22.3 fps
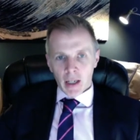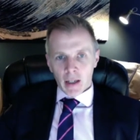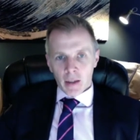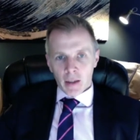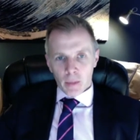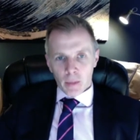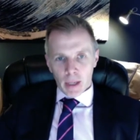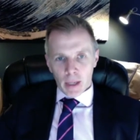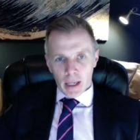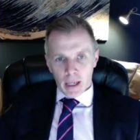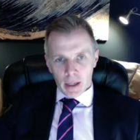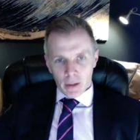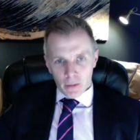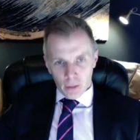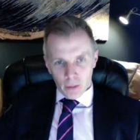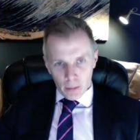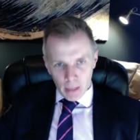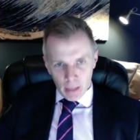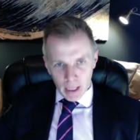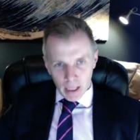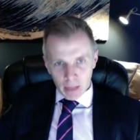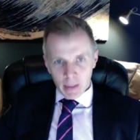But for
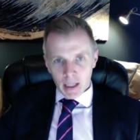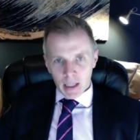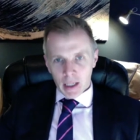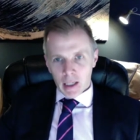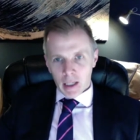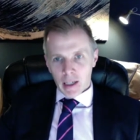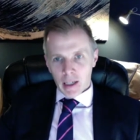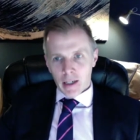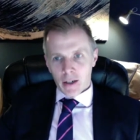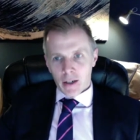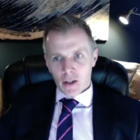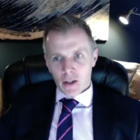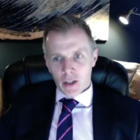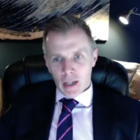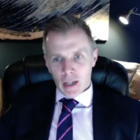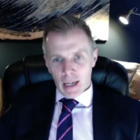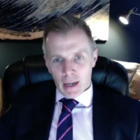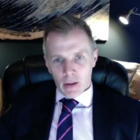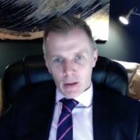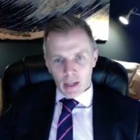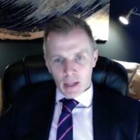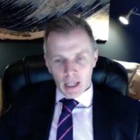many, many years
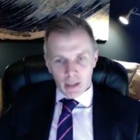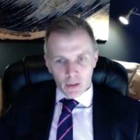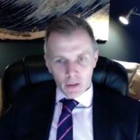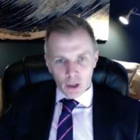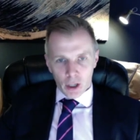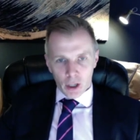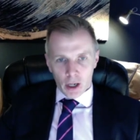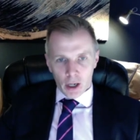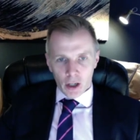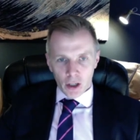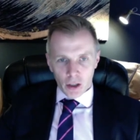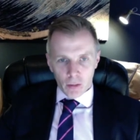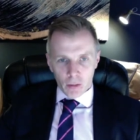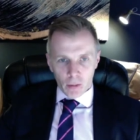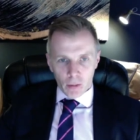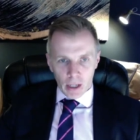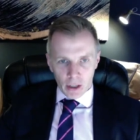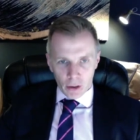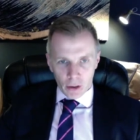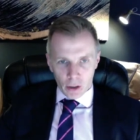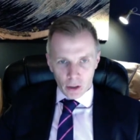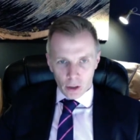now, they have charged
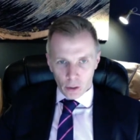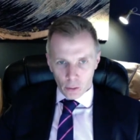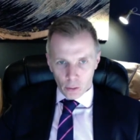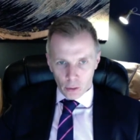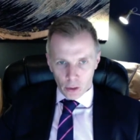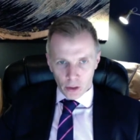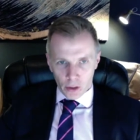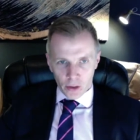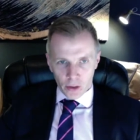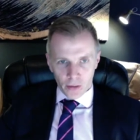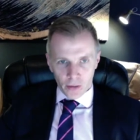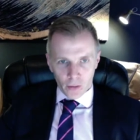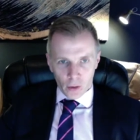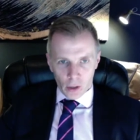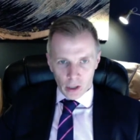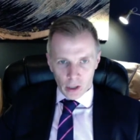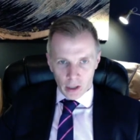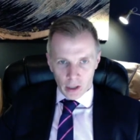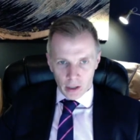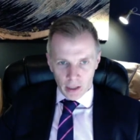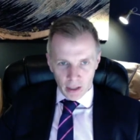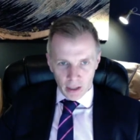restaurant owners
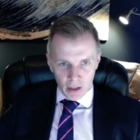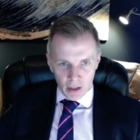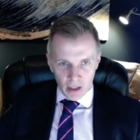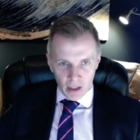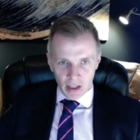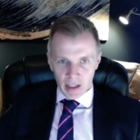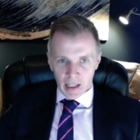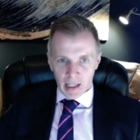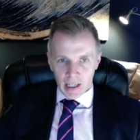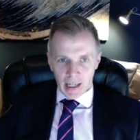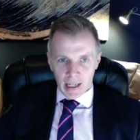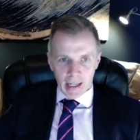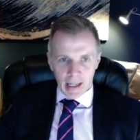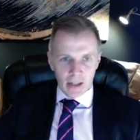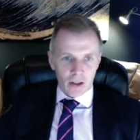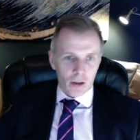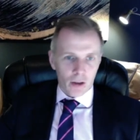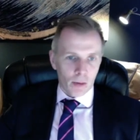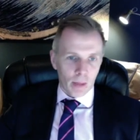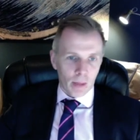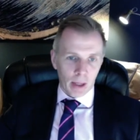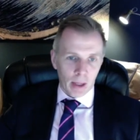for existing guests
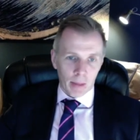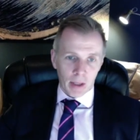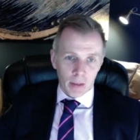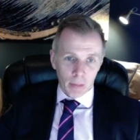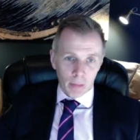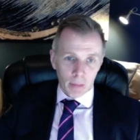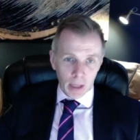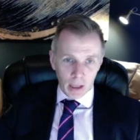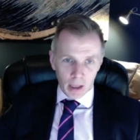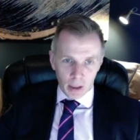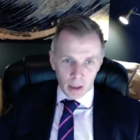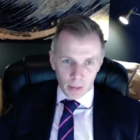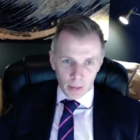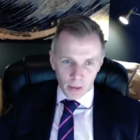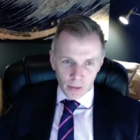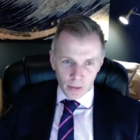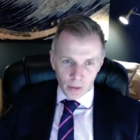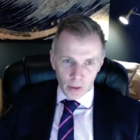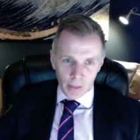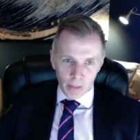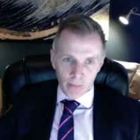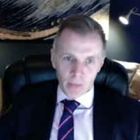who maybe have been there
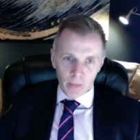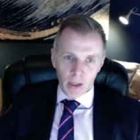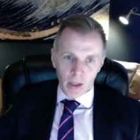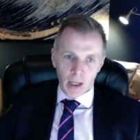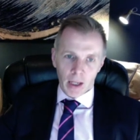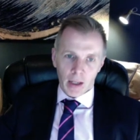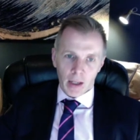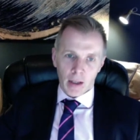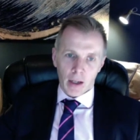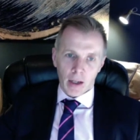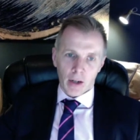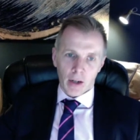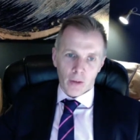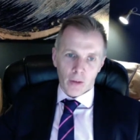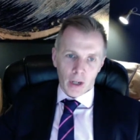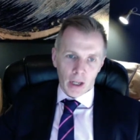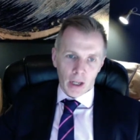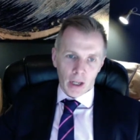before. And therefore, I think